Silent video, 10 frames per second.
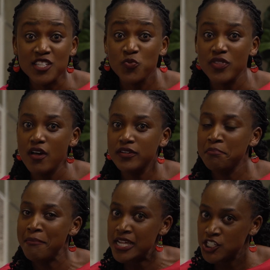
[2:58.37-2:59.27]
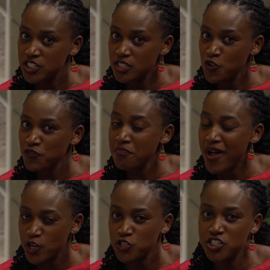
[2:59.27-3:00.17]
without mention of
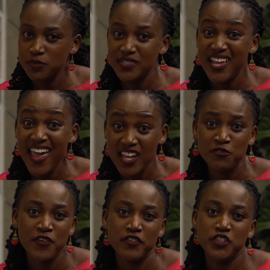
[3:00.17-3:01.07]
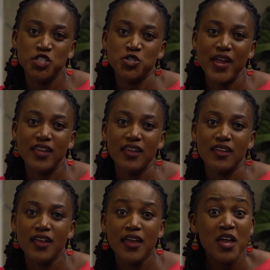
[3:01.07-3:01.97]
microchips and 5G tracking.